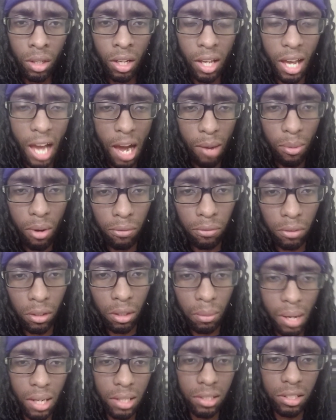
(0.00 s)
And how I feel
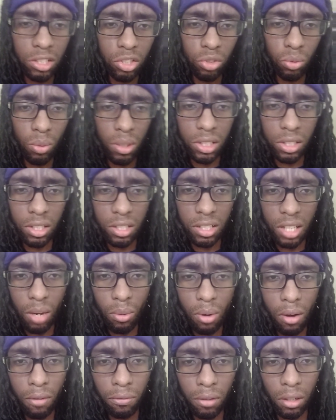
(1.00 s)
about a situation is
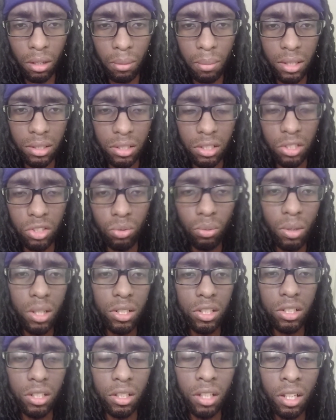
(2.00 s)
how I feel about a
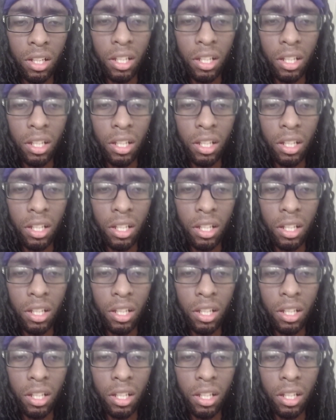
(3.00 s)
situation.